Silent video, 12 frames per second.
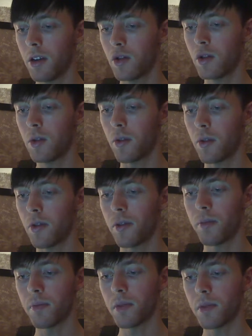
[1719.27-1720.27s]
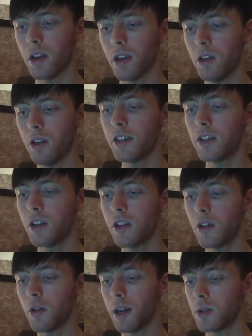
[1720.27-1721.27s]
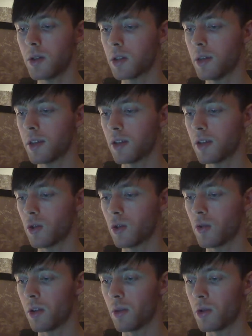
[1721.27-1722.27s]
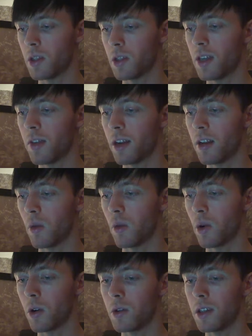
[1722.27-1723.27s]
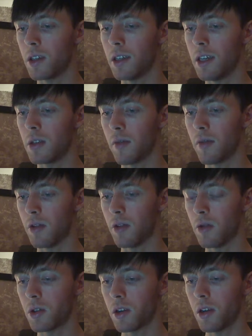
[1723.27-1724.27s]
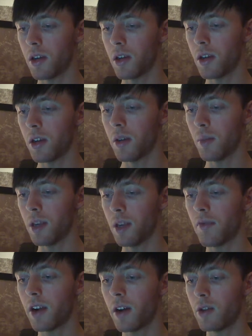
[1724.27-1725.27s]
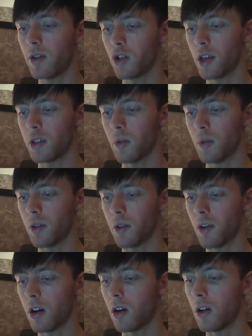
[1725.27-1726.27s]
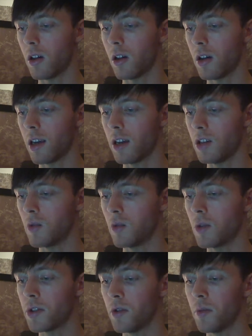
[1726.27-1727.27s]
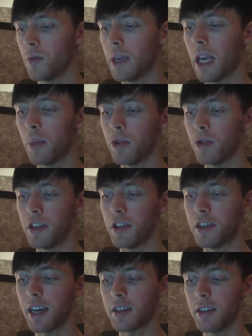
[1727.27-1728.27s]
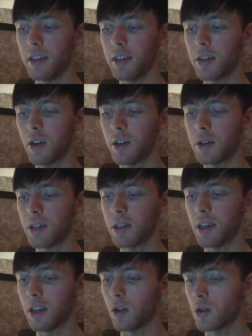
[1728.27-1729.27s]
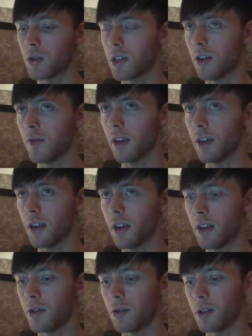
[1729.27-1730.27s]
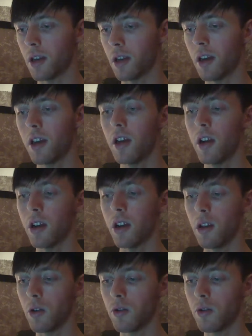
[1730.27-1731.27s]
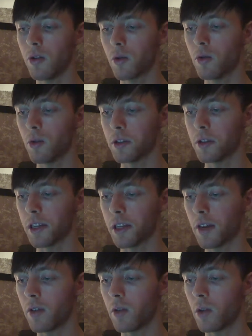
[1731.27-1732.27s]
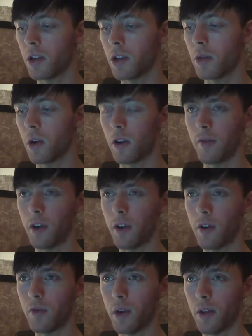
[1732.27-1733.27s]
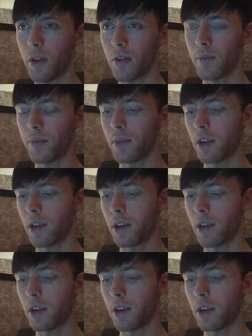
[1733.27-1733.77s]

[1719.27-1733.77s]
Truth. You need to know and speak the truth and perceive it in the words and deeds of others. Be fair and just with all, and you will soon be able to detect dishonesty in yourself and others. Learn the rules that govern what you are involved with.